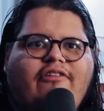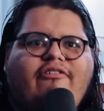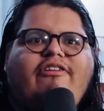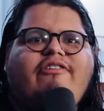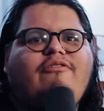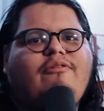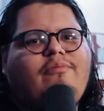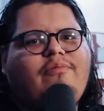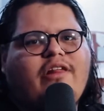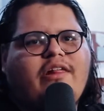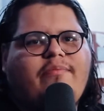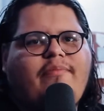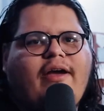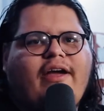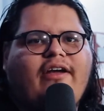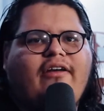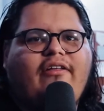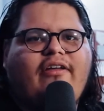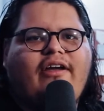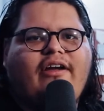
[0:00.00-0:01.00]
always room to
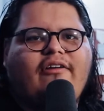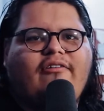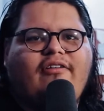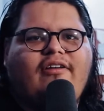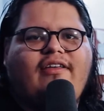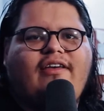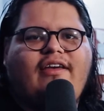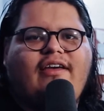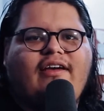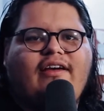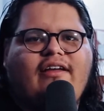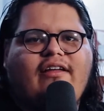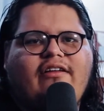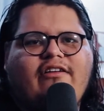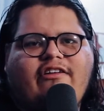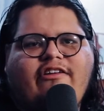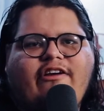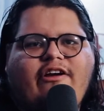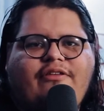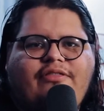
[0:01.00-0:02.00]
speculate, critique, and
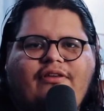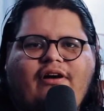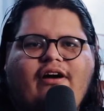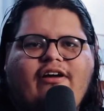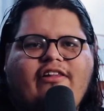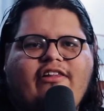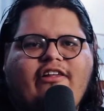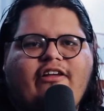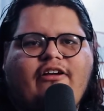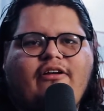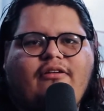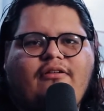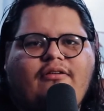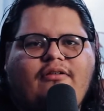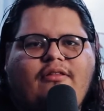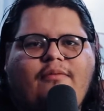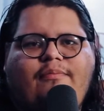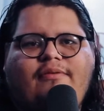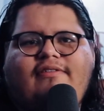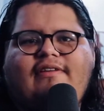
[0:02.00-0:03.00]
share thoughts on
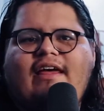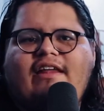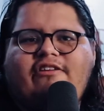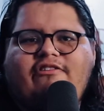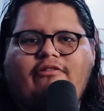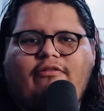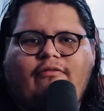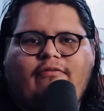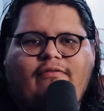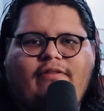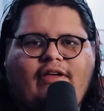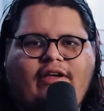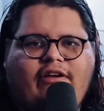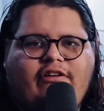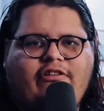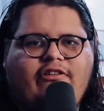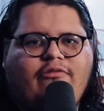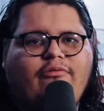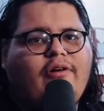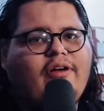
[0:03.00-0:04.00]
the potential of
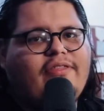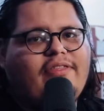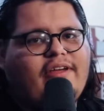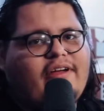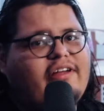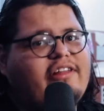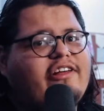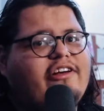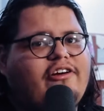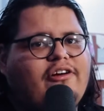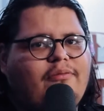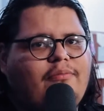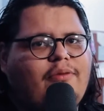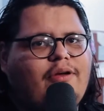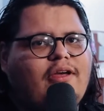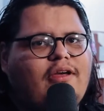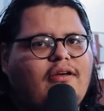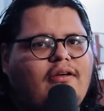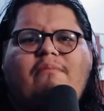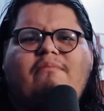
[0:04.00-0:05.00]
things or what things could
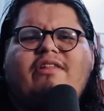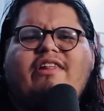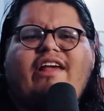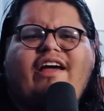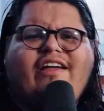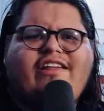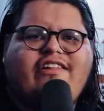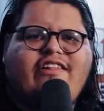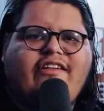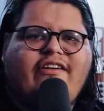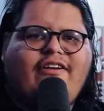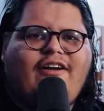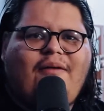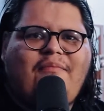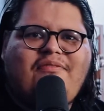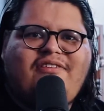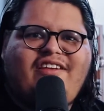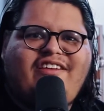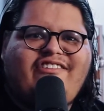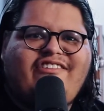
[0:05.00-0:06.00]
be. And besides,
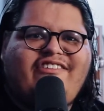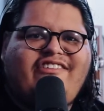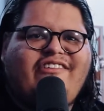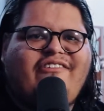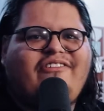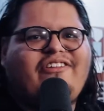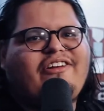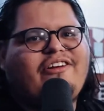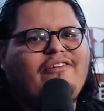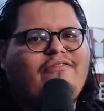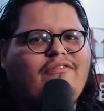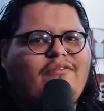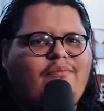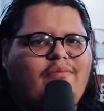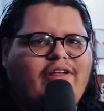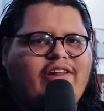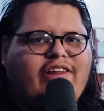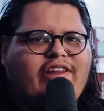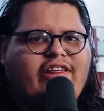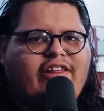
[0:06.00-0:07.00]
competition's always good for
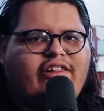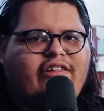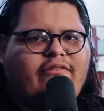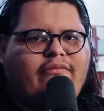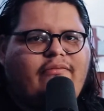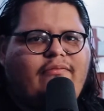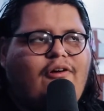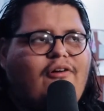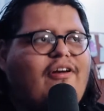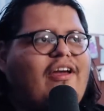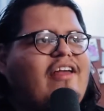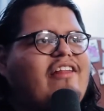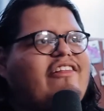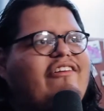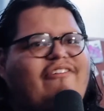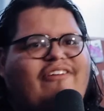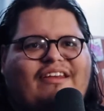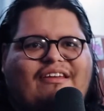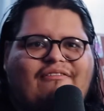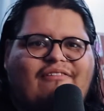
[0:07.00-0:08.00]
business. Okay,
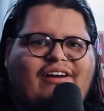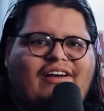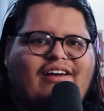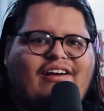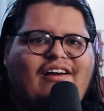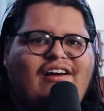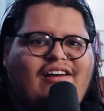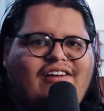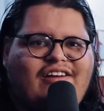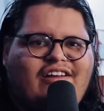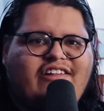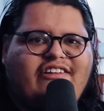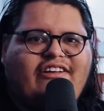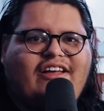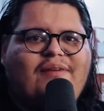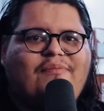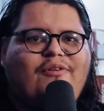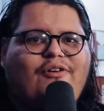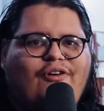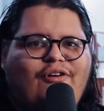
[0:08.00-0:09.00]
so anyway,
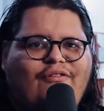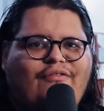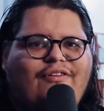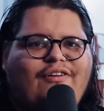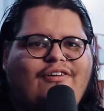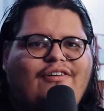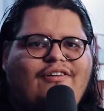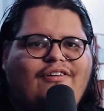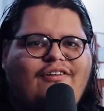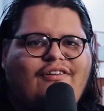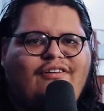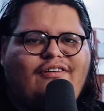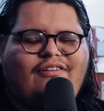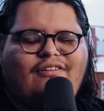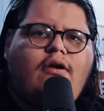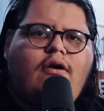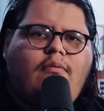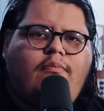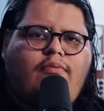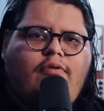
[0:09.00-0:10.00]
disclaimer over.
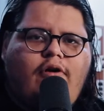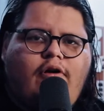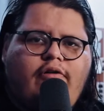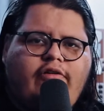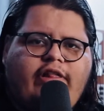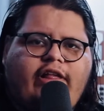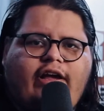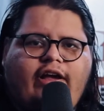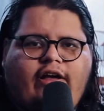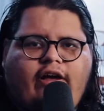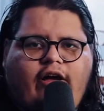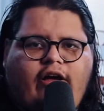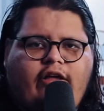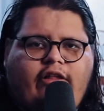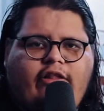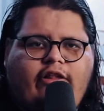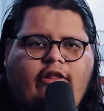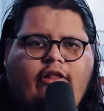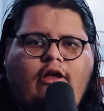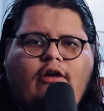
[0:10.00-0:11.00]
There are pros and
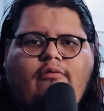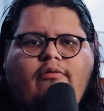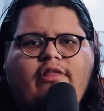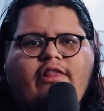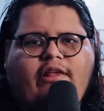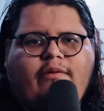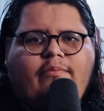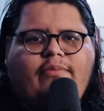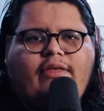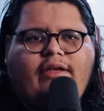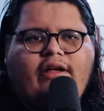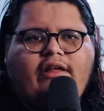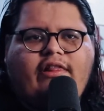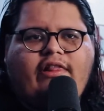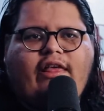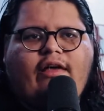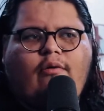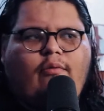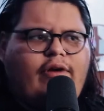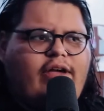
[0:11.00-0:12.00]
cons, along with some things
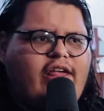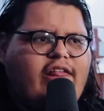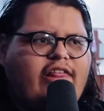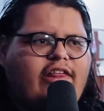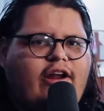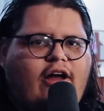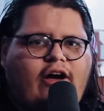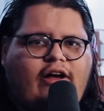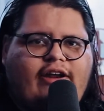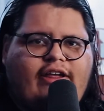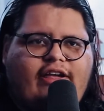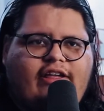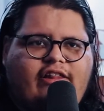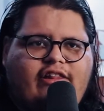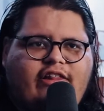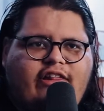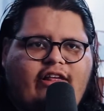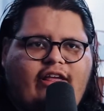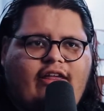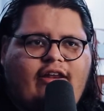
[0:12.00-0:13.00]
that we as an
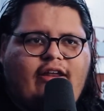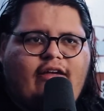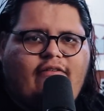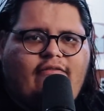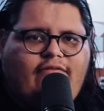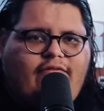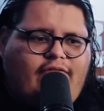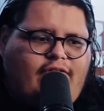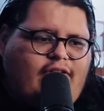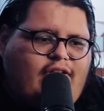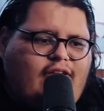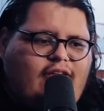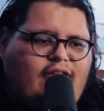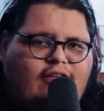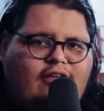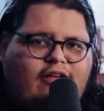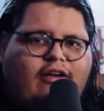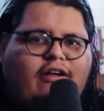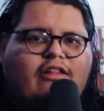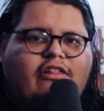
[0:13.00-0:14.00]
audience and of
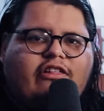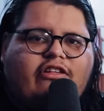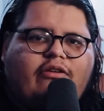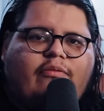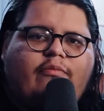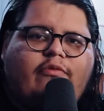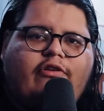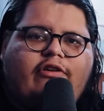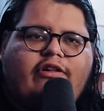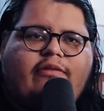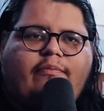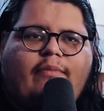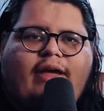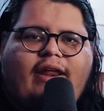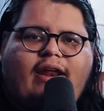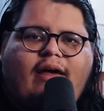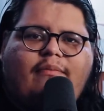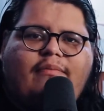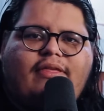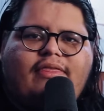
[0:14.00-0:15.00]
consumers may
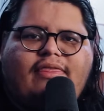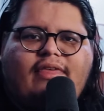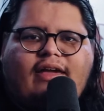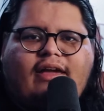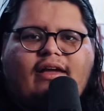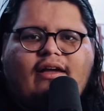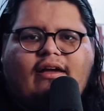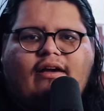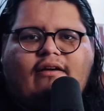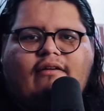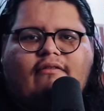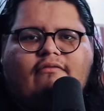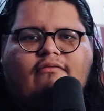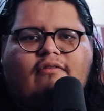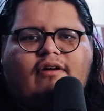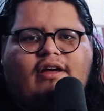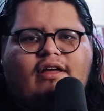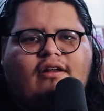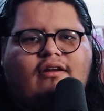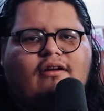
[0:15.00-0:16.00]
not be thinking of
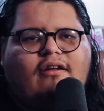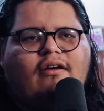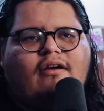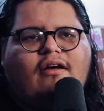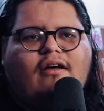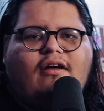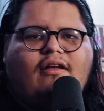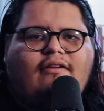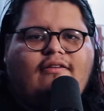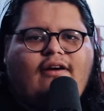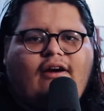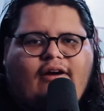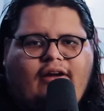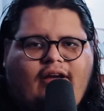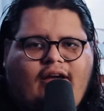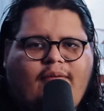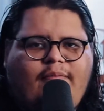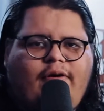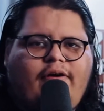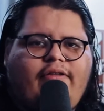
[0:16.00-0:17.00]
when
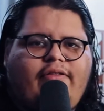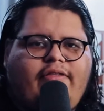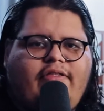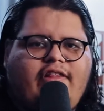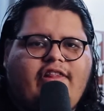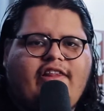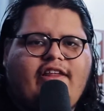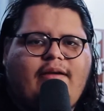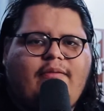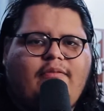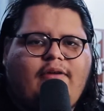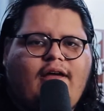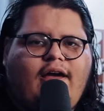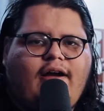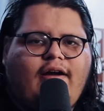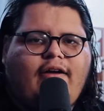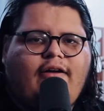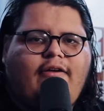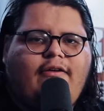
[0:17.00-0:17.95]
talking about the Steam Deck.